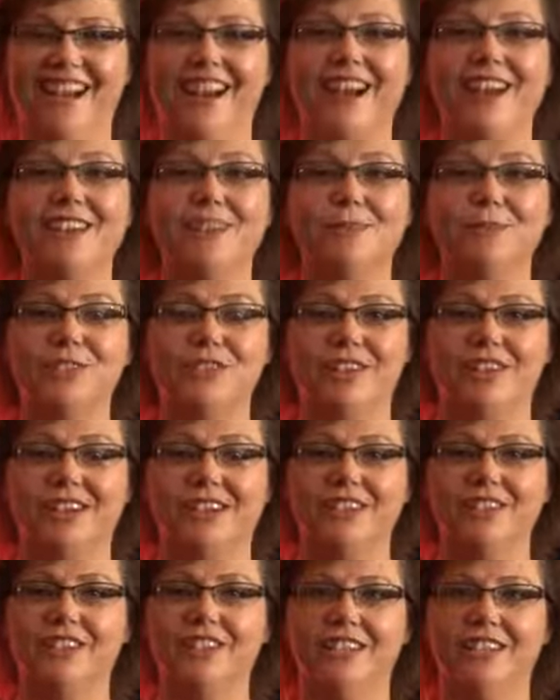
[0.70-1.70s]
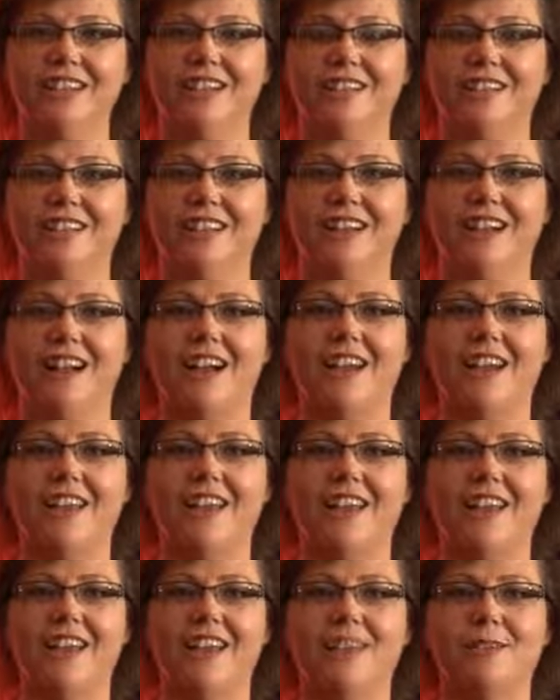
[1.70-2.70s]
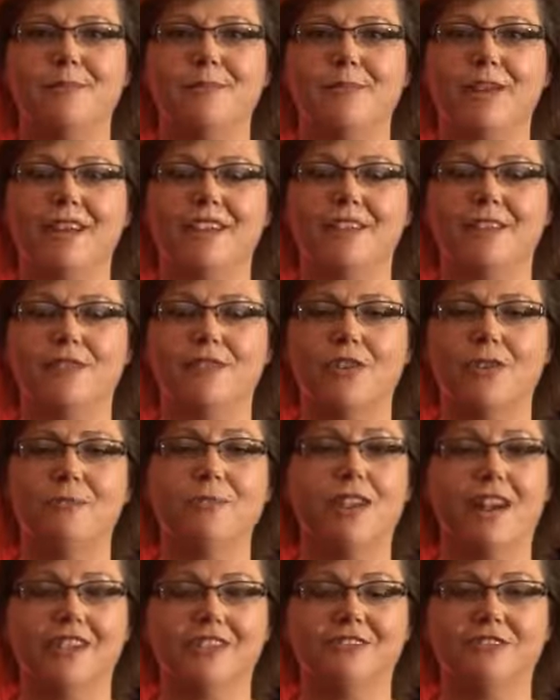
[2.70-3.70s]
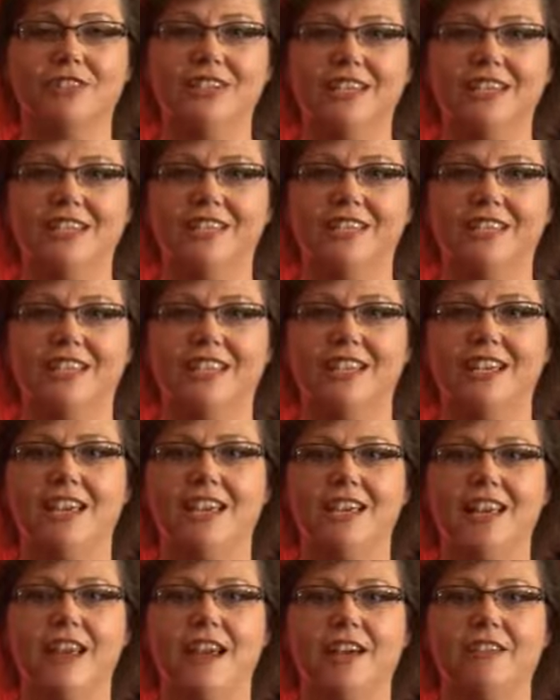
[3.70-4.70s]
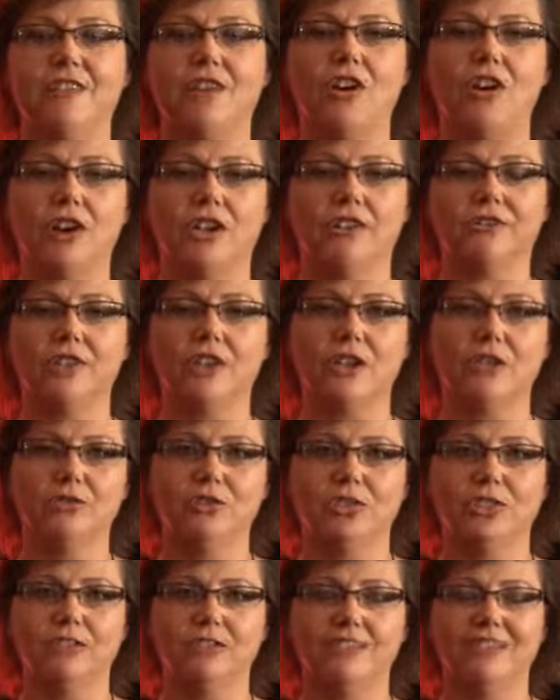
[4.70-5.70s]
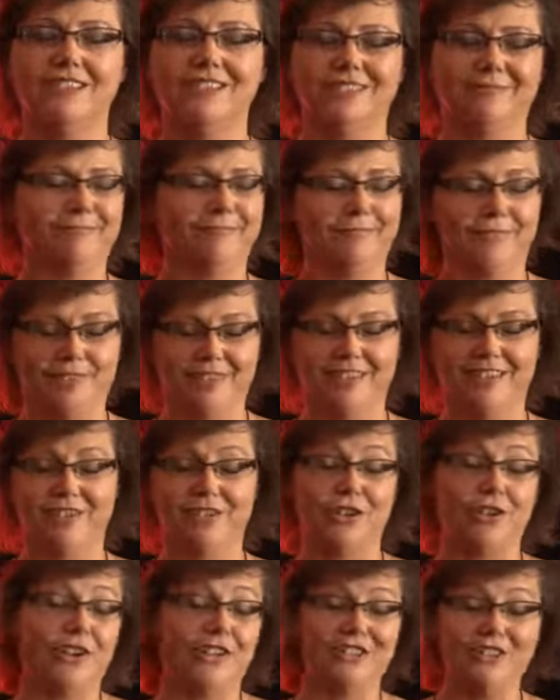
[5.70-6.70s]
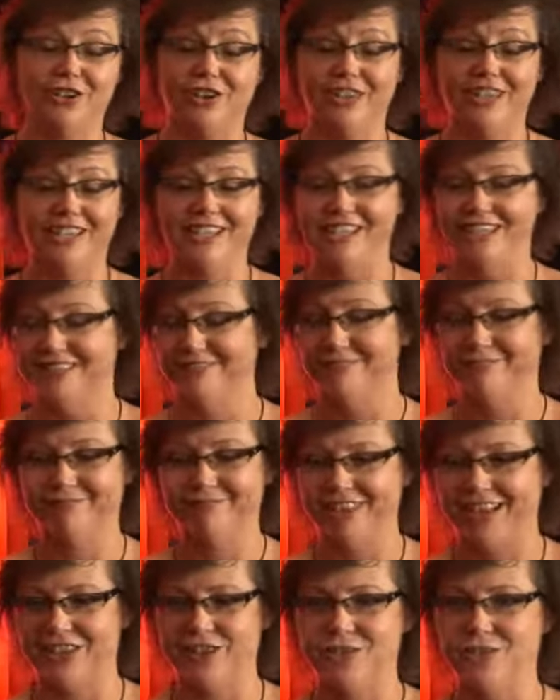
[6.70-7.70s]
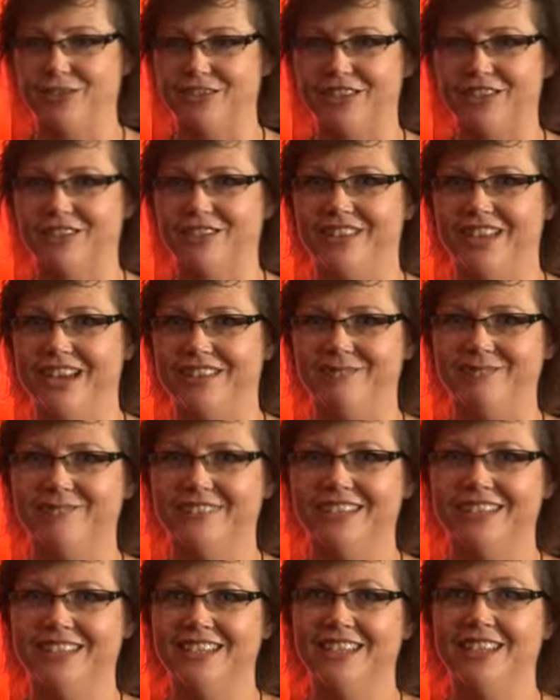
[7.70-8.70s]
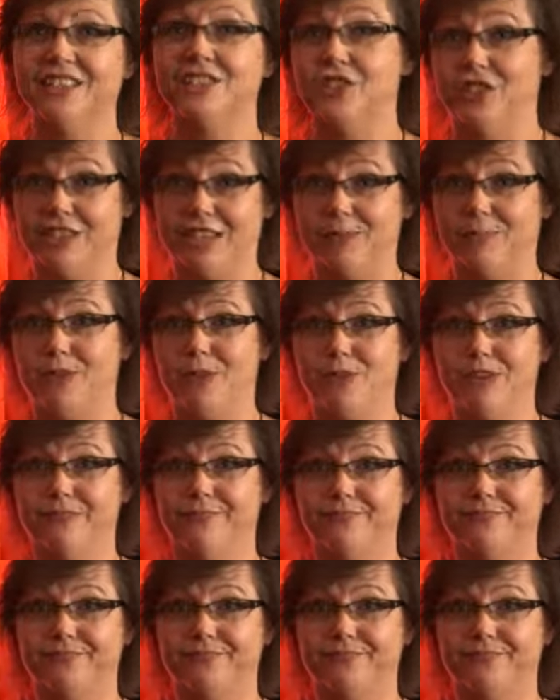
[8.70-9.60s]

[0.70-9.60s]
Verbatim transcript: Hi, I'm Charlaine Hood. I am from Knoxville, Tennessee, and have Heart of Coaching. Sorry, start again. I knew I was going to do that. Just keep going.